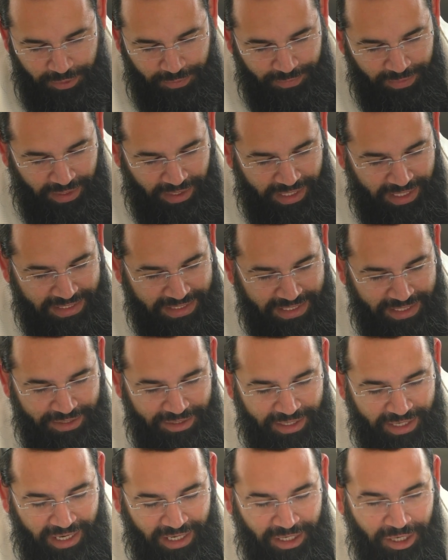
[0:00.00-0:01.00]
We are
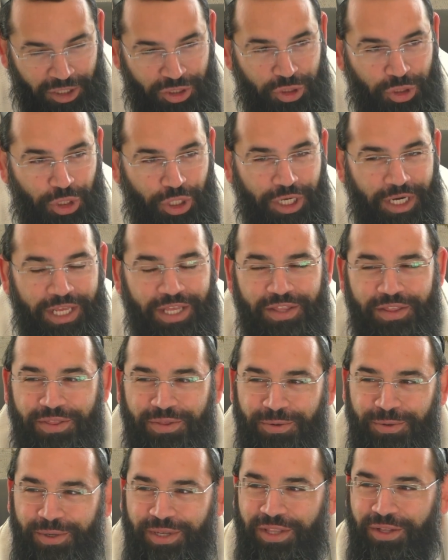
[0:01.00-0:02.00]
continuing on our journey
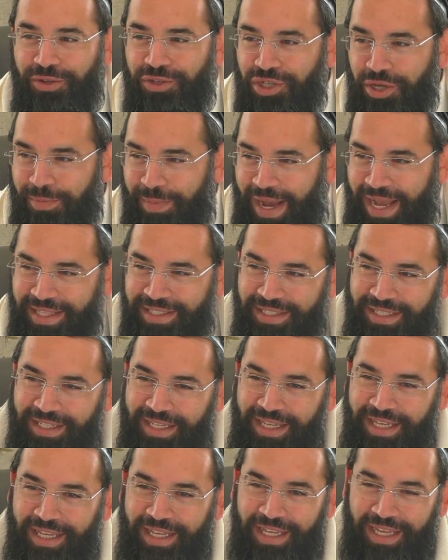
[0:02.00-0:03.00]
through Hilchot Shabbat,
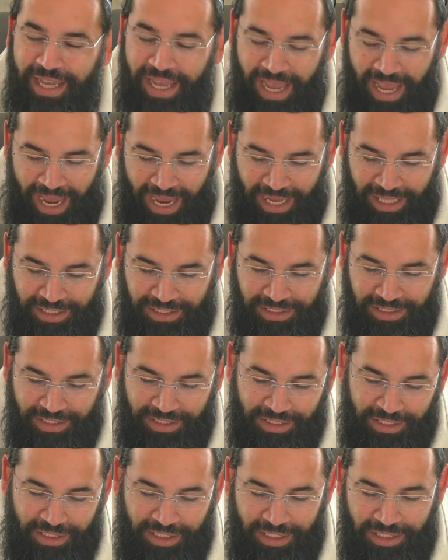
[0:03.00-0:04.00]
and
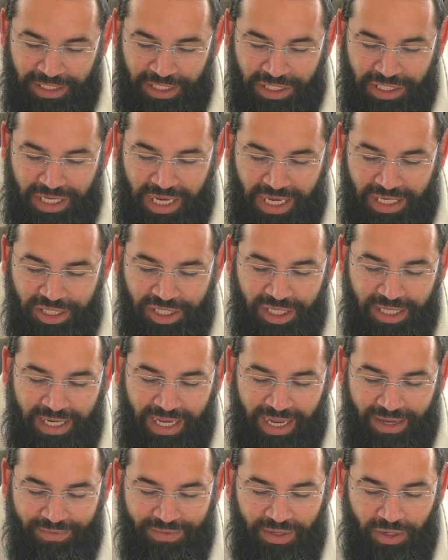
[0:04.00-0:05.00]
in discussion
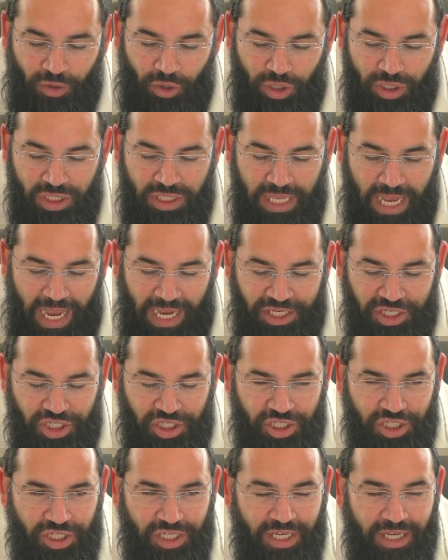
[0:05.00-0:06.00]
of Hilchot
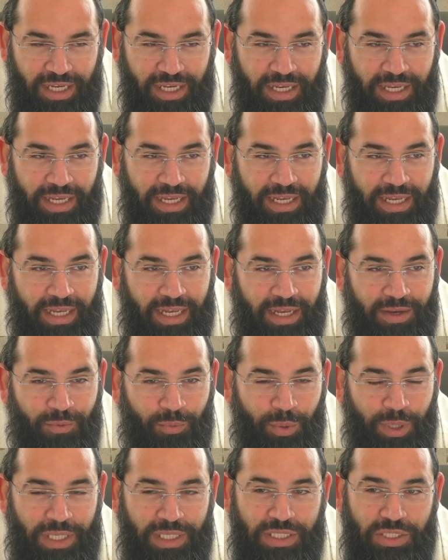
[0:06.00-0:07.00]
Dash,
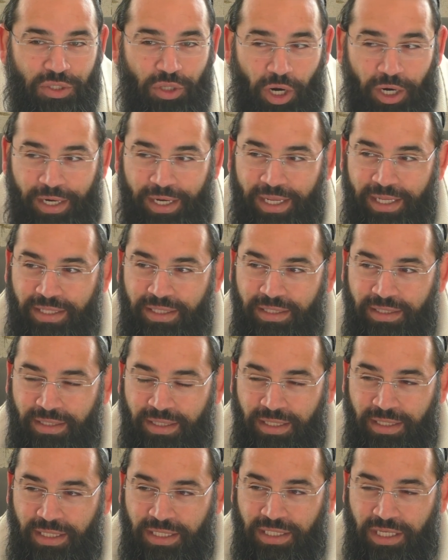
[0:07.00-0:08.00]
we started
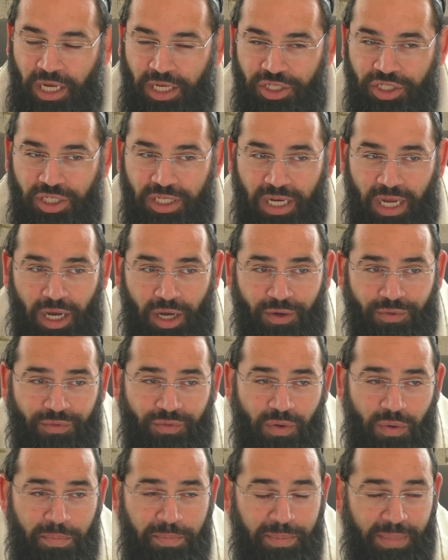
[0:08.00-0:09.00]
the discussion
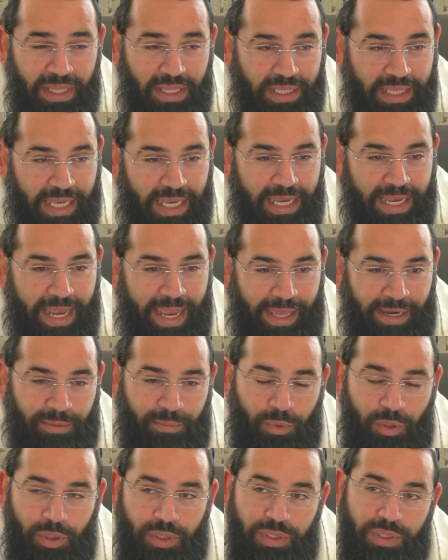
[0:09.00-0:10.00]
of milking
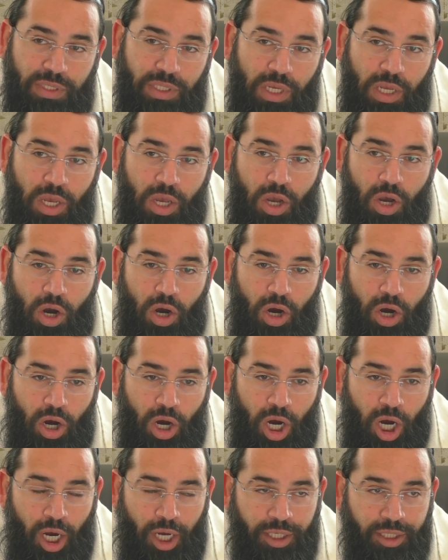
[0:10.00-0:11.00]
animals
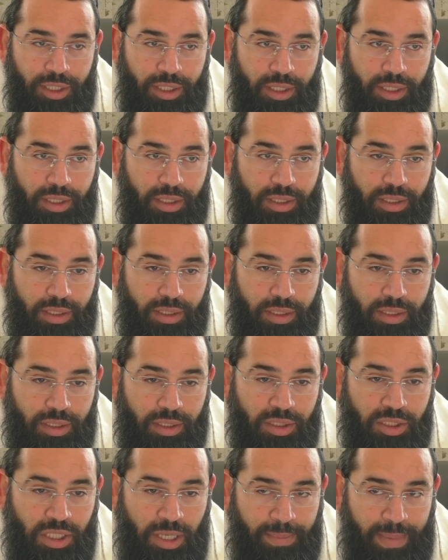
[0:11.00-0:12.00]
on
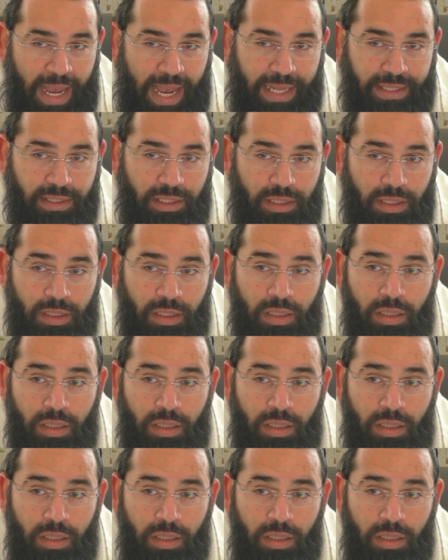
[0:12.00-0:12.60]
Shabbat,